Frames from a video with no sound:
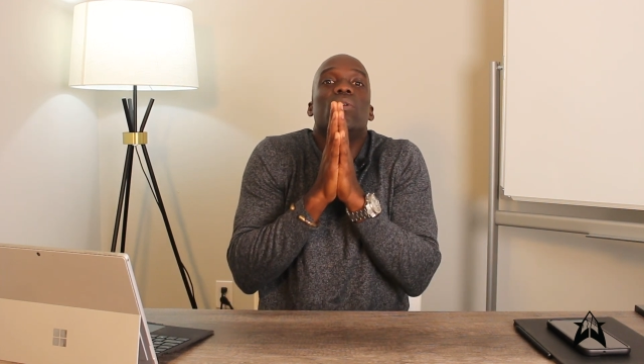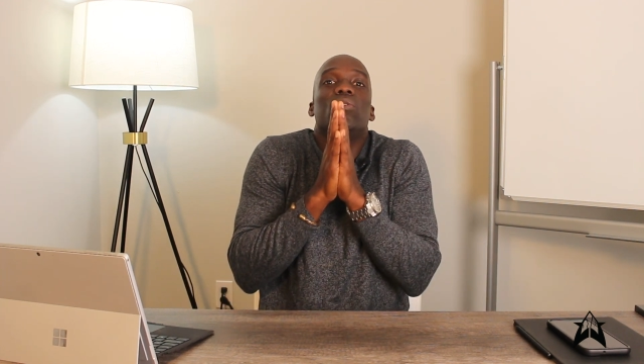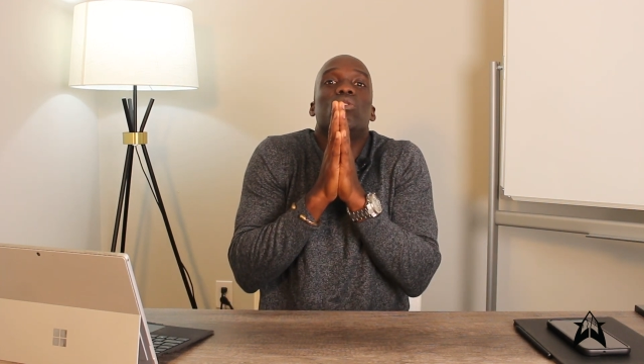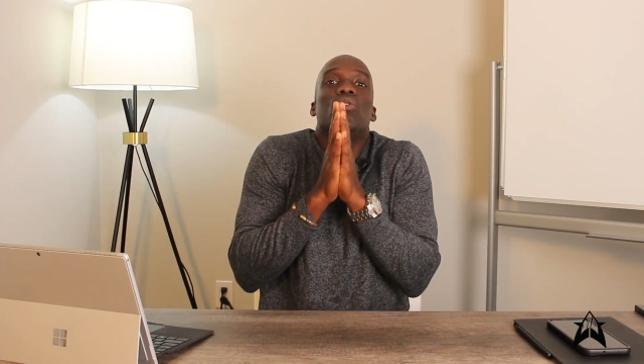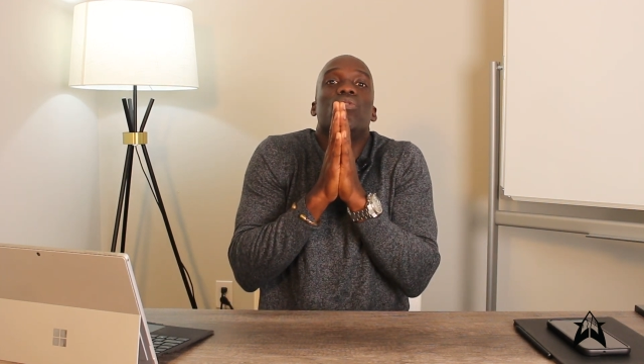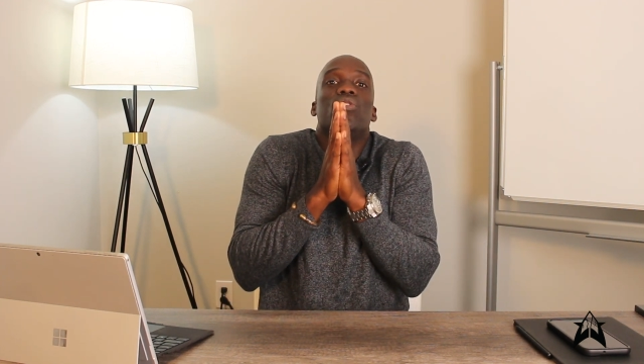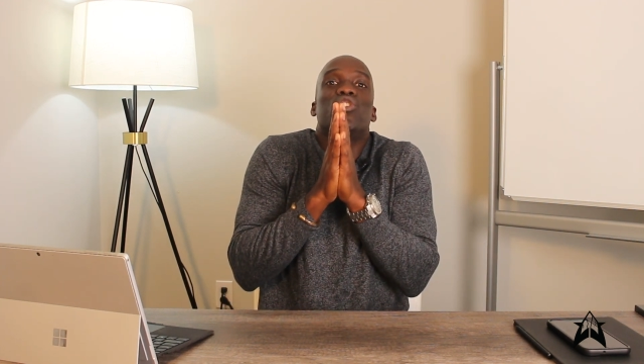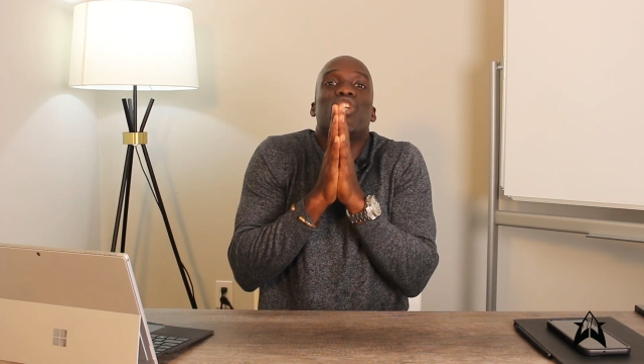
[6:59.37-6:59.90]

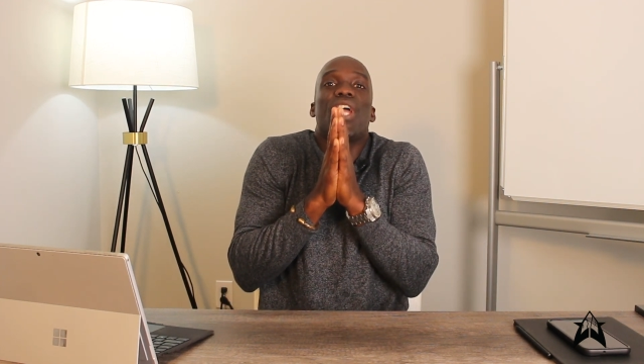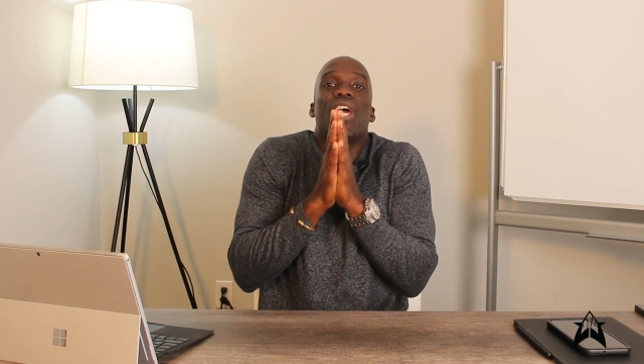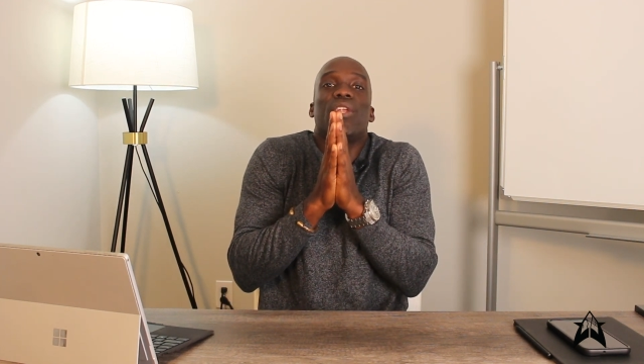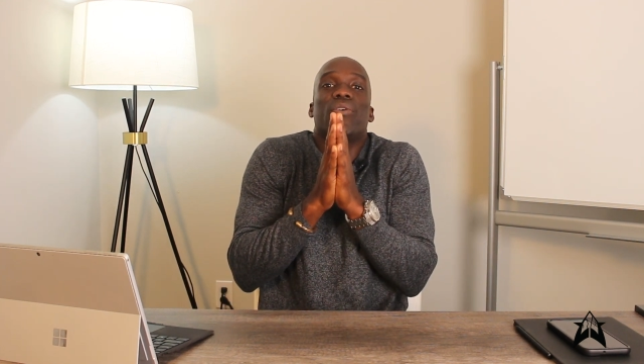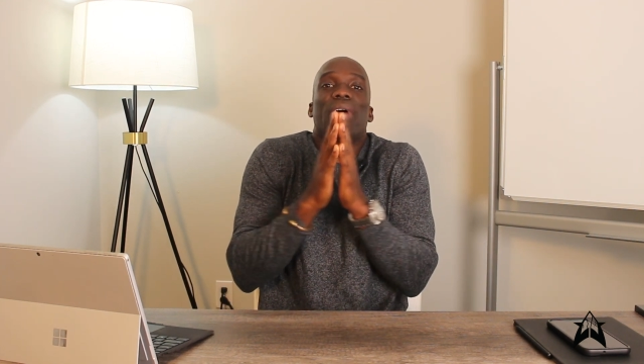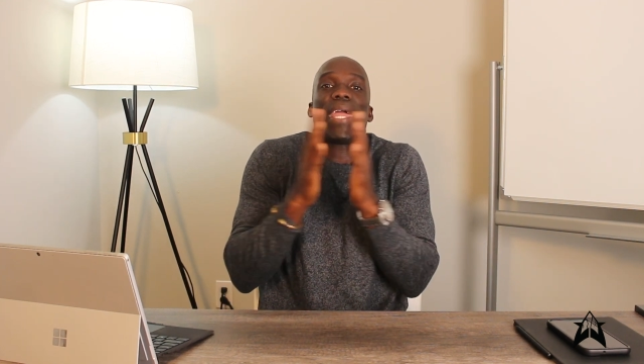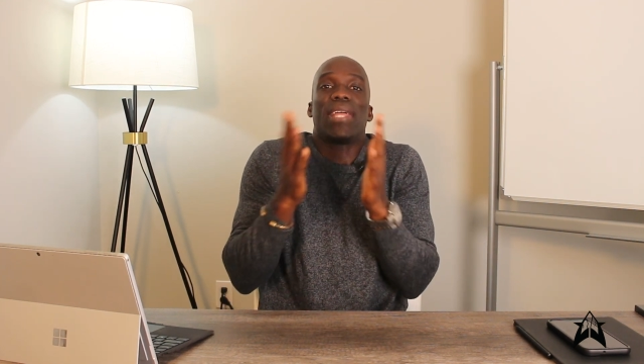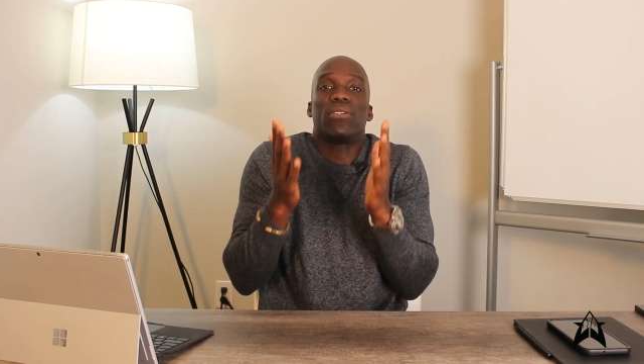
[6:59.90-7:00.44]
to the
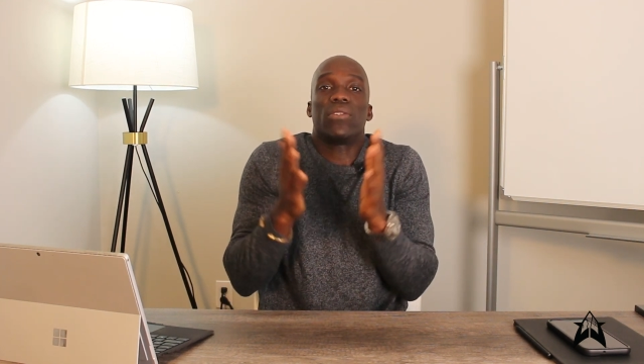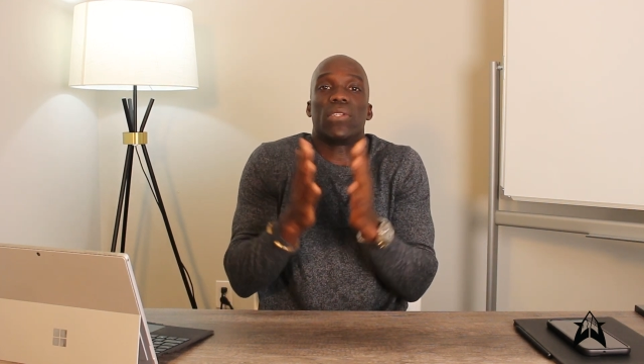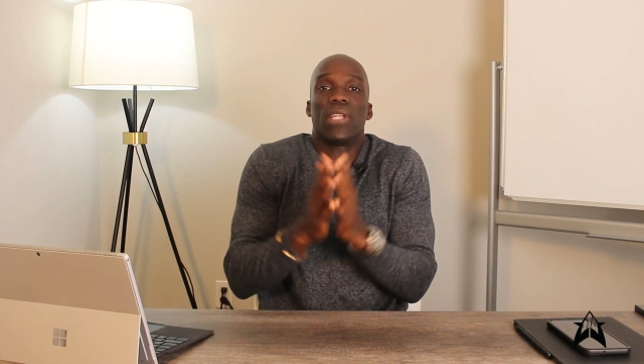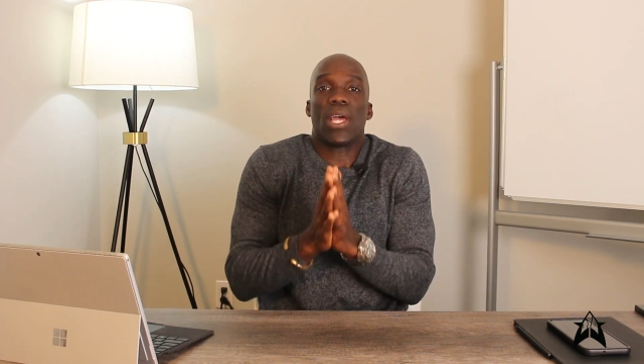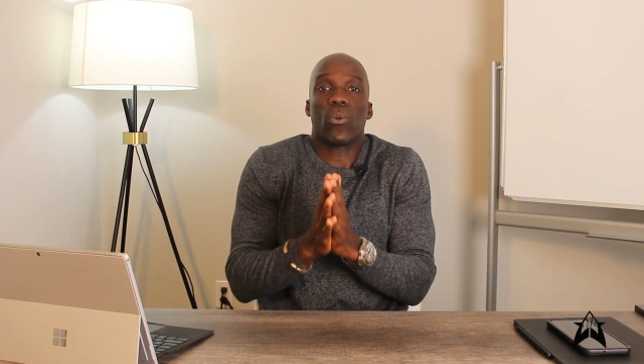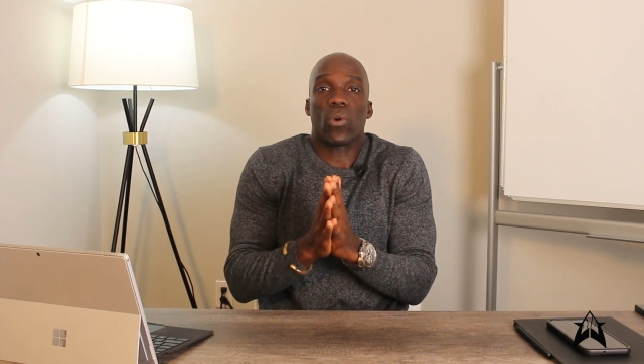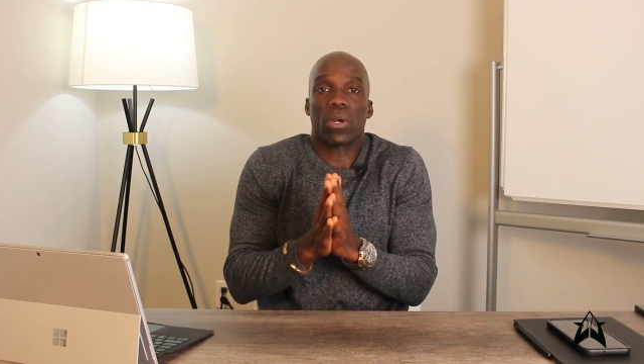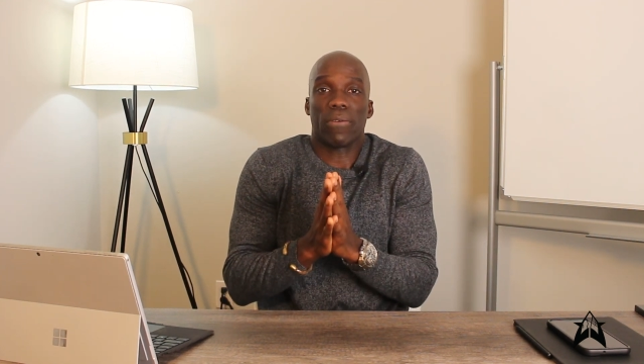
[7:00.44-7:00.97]
channel and to the
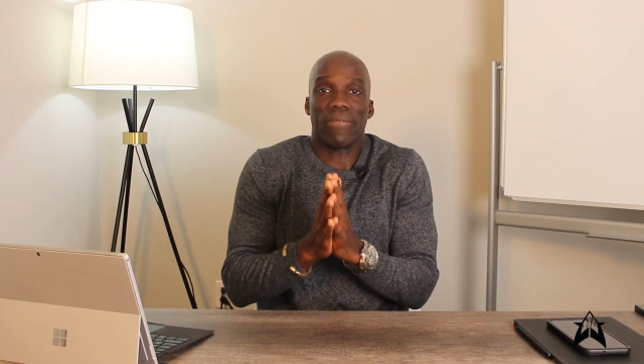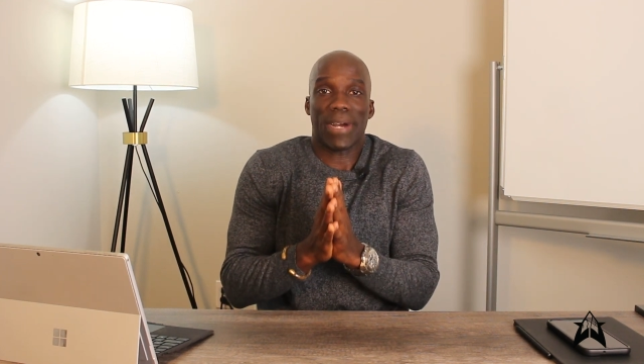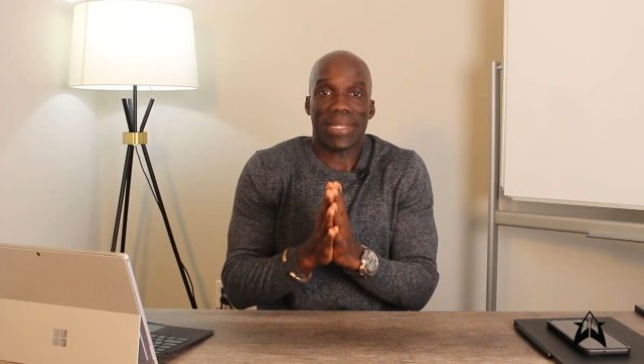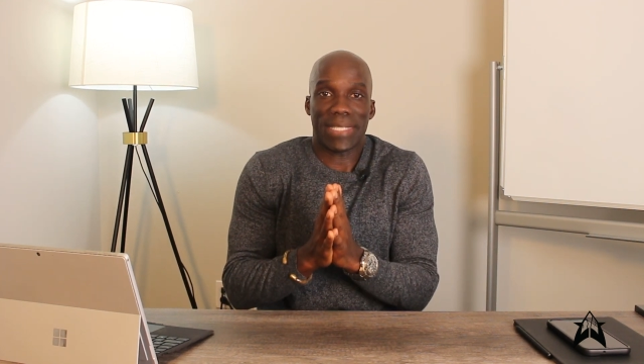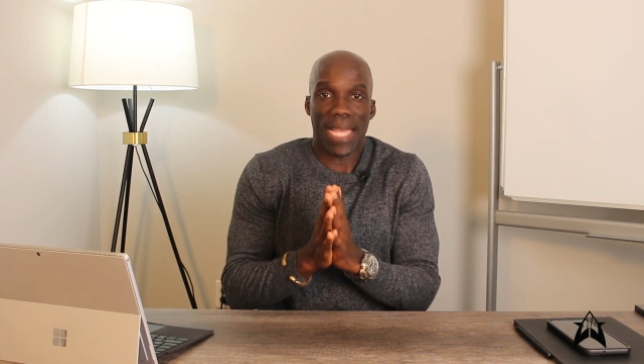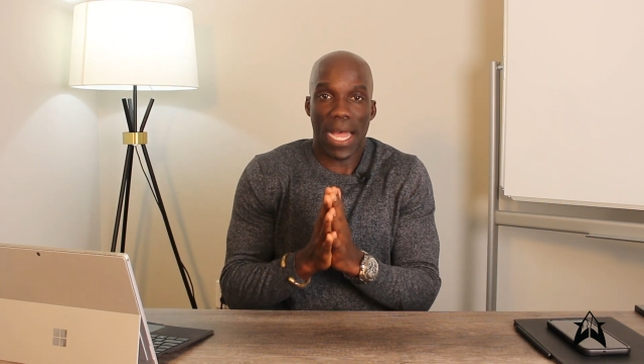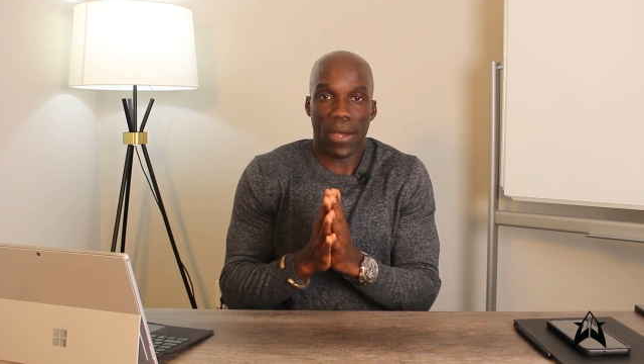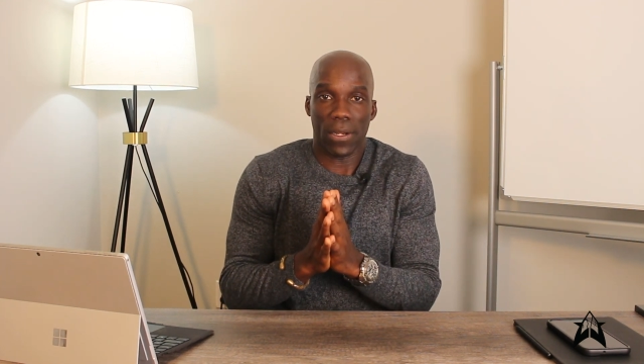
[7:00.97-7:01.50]
network of
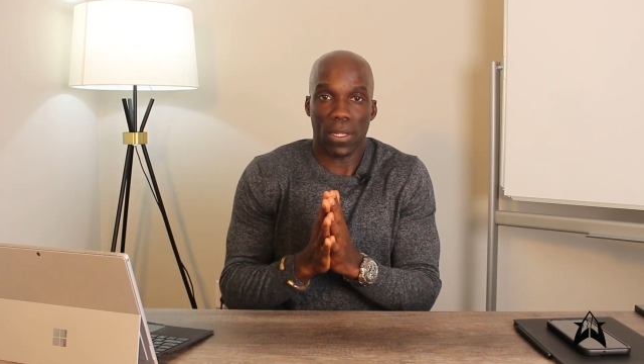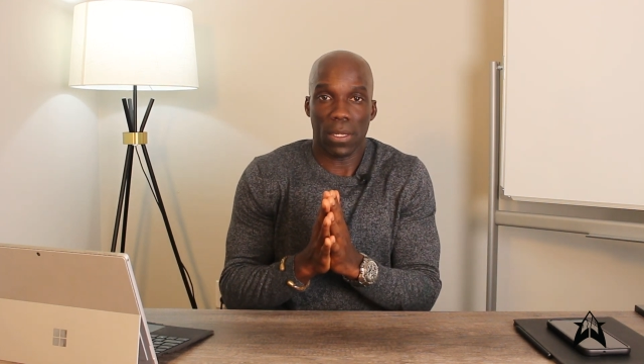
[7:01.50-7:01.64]
Vitality.